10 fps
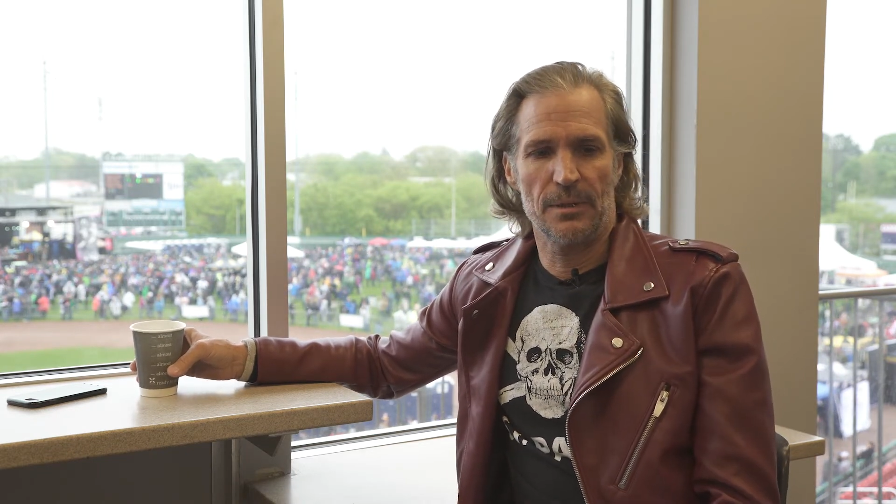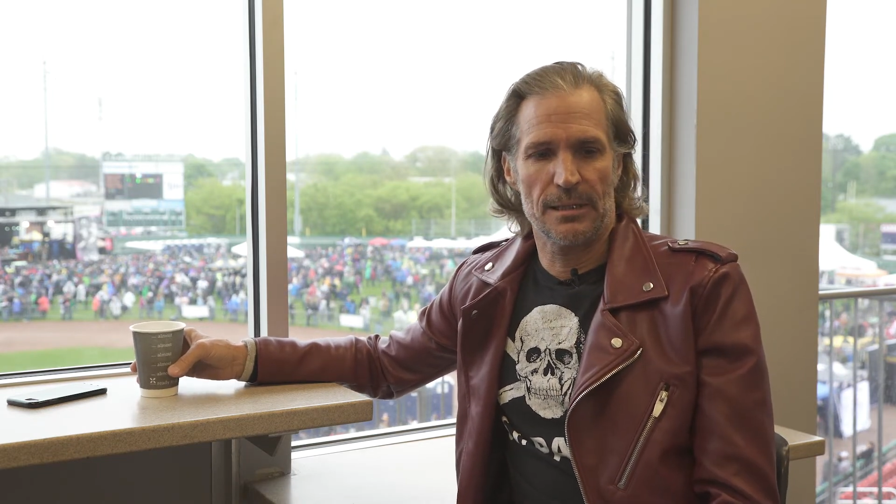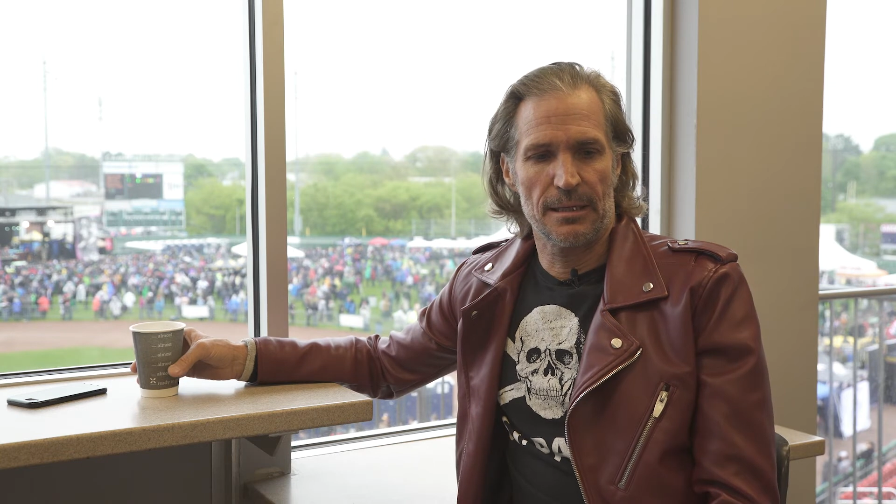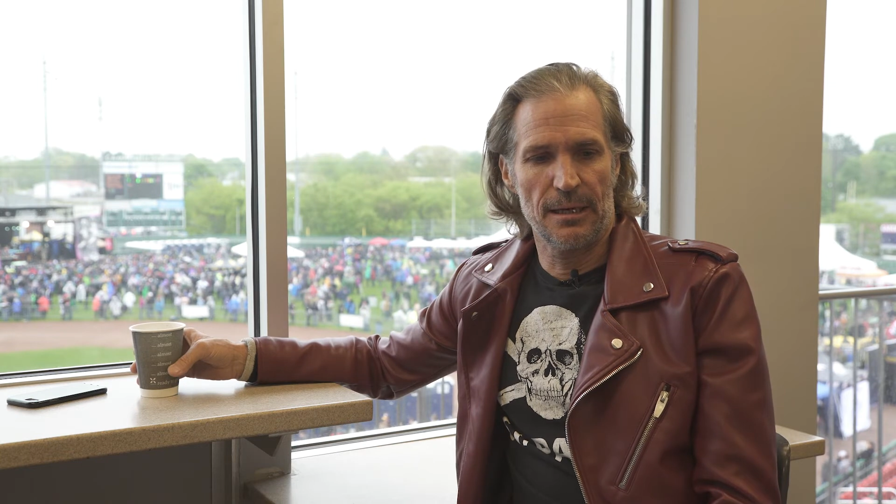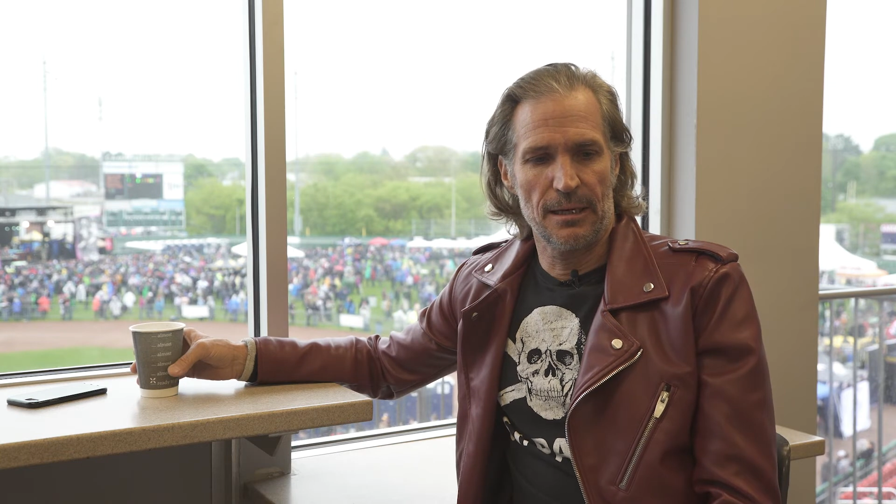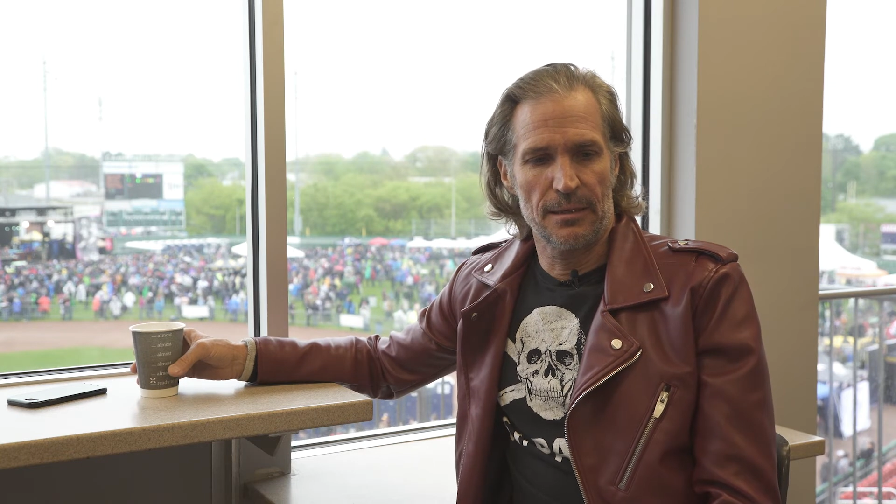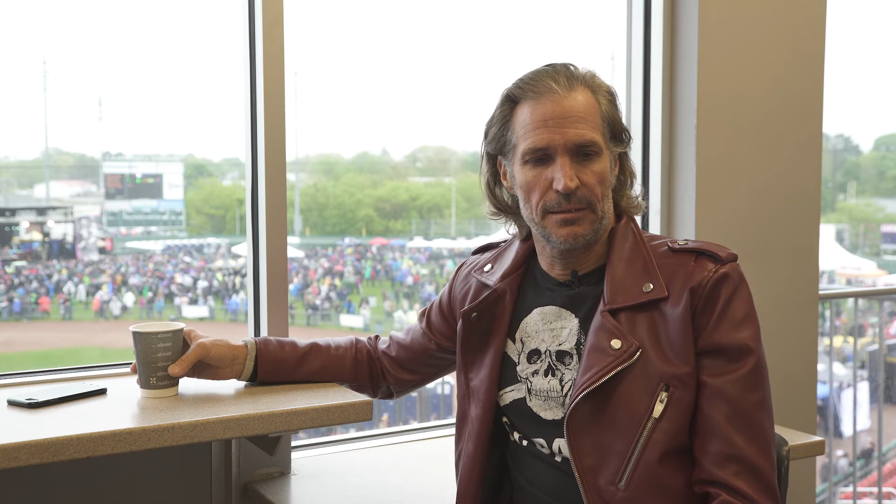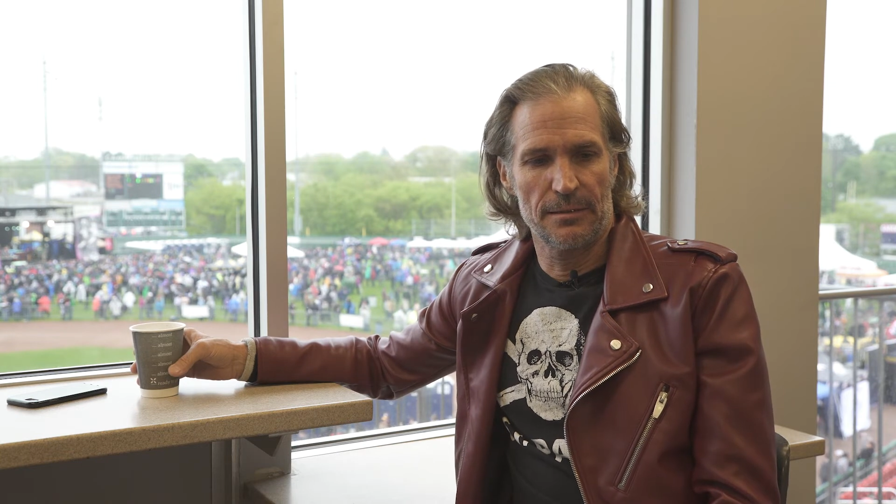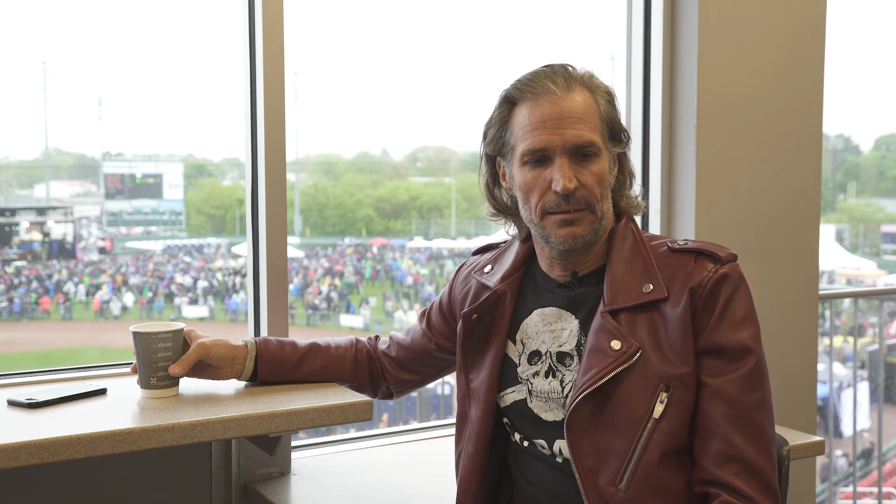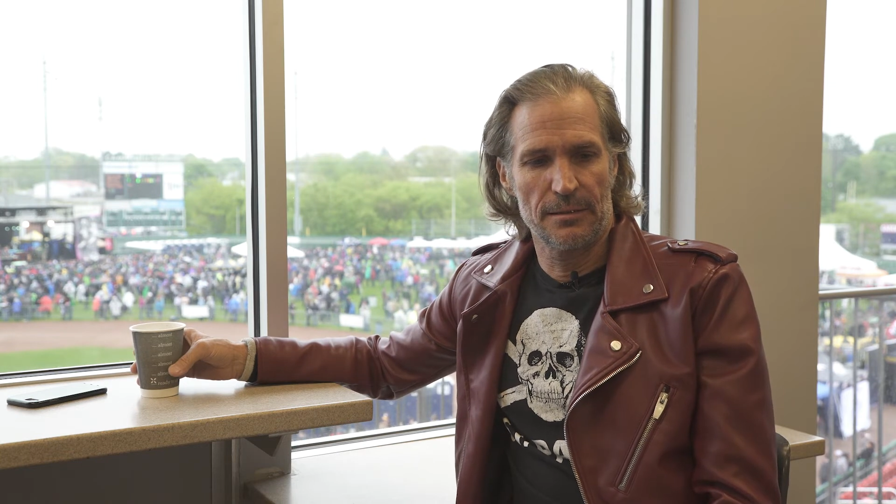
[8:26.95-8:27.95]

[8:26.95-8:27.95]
was, I